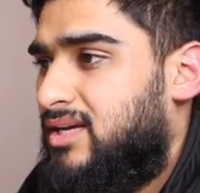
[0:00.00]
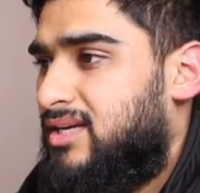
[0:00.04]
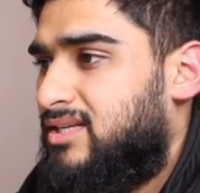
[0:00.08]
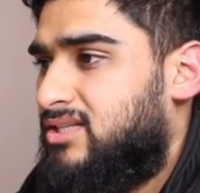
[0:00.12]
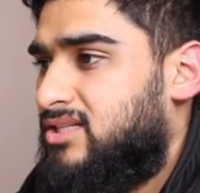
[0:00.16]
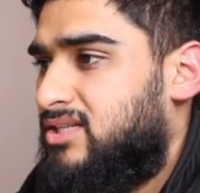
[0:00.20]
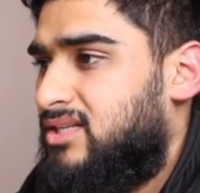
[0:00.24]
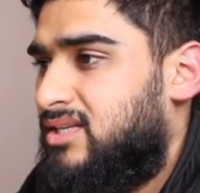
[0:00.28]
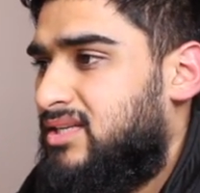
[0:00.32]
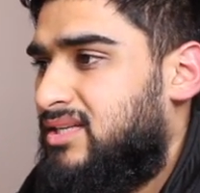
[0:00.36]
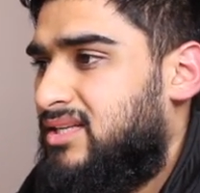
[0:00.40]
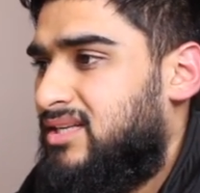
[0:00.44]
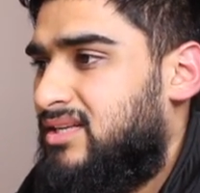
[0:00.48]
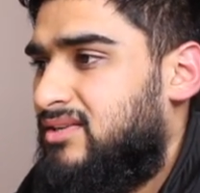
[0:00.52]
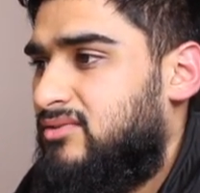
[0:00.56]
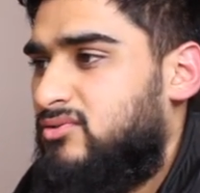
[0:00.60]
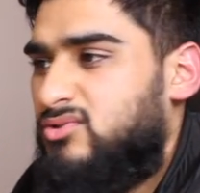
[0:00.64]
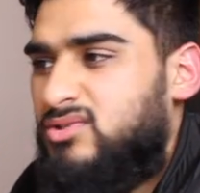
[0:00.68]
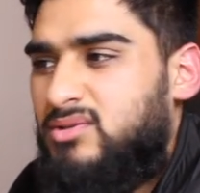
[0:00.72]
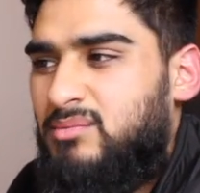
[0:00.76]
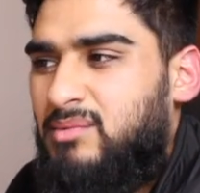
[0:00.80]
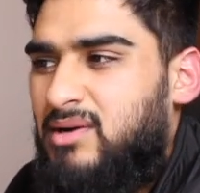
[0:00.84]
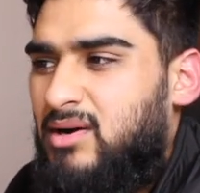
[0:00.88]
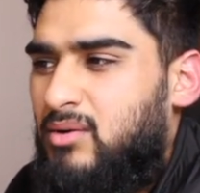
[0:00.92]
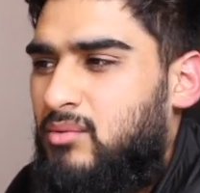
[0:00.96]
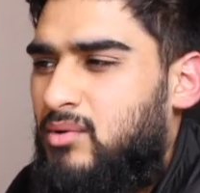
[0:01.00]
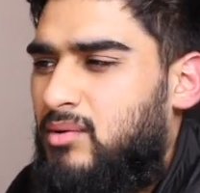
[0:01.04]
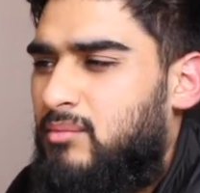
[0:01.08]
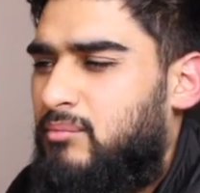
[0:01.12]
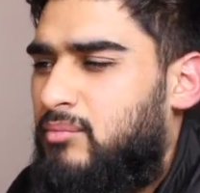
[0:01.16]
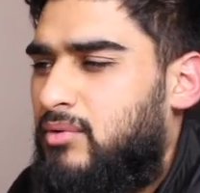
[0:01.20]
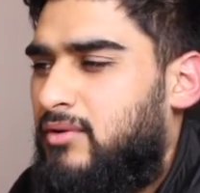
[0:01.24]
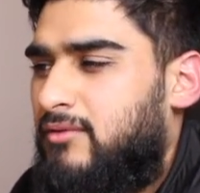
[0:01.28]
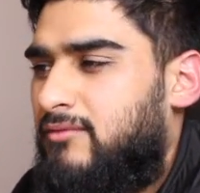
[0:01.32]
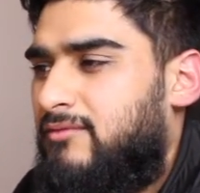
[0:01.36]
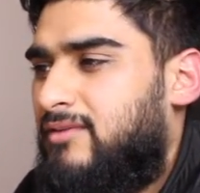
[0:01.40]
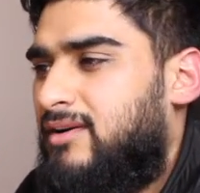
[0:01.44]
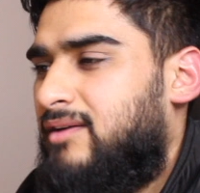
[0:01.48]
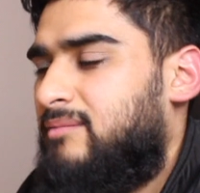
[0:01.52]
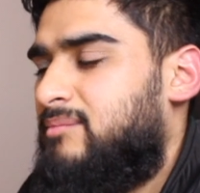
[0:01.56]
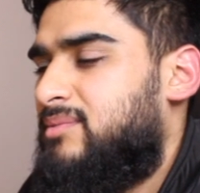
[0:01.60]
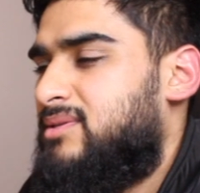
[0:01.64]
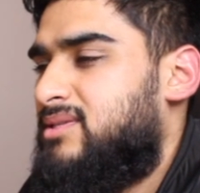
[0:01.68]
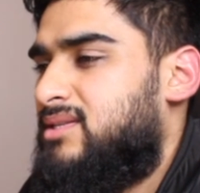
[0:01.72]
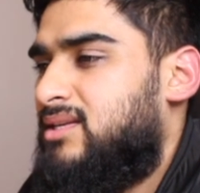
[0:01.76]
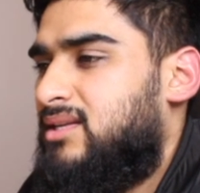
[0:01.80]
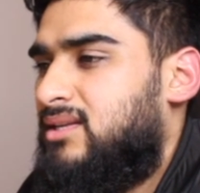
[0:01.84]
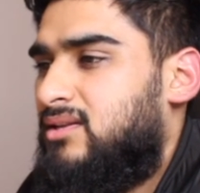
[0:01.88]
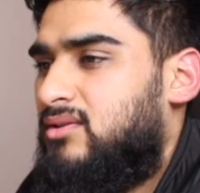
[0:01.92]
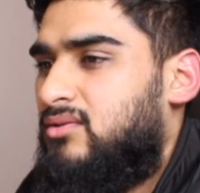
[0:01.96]
Actually, I did lose about
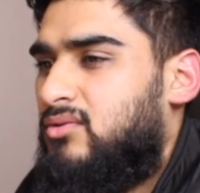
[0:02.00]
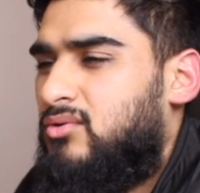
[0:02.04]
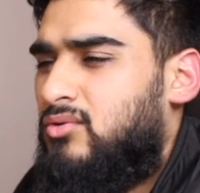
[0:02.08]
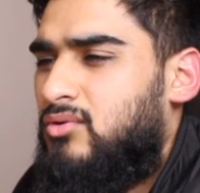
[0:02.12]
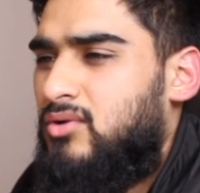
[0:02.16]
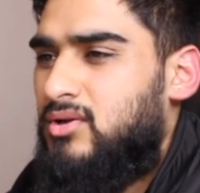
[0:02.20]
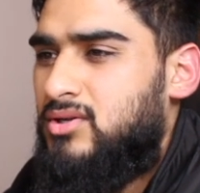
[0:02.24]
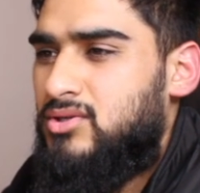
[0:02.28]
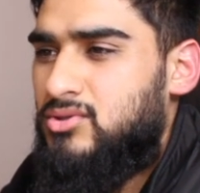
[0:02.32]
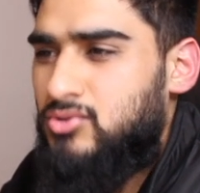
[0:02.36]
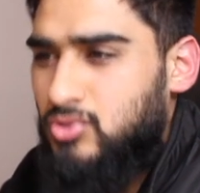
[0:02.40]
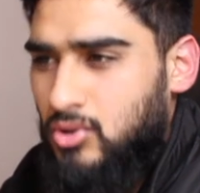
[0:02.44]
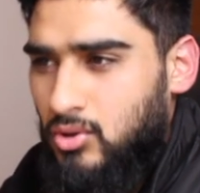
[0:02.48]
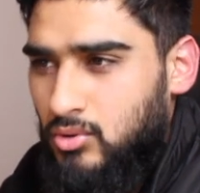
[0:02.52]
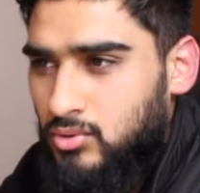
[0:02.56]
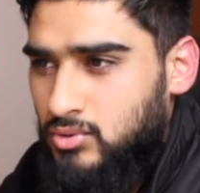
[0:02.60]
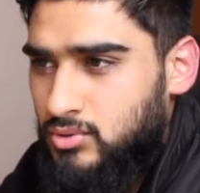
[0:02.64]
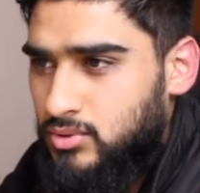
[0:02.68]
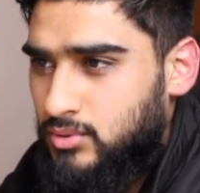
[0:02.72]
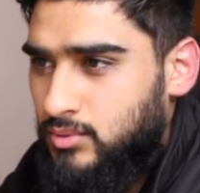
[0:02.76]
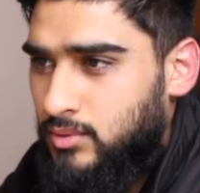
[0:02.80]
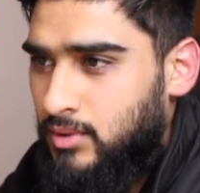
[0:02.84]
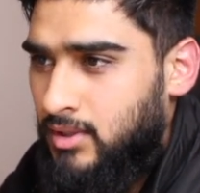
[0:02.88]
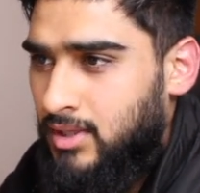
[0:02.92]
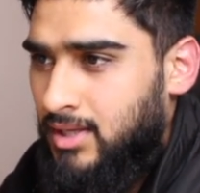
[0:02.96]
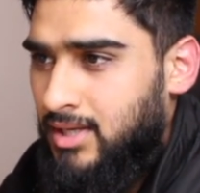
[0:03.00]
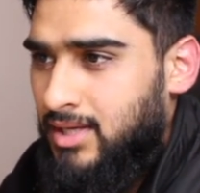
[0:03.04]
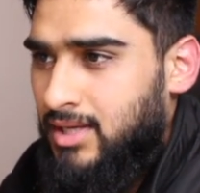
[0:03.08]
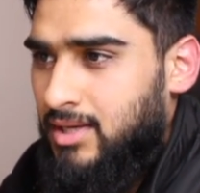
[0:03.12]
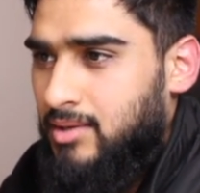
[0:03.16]
1.5% in total,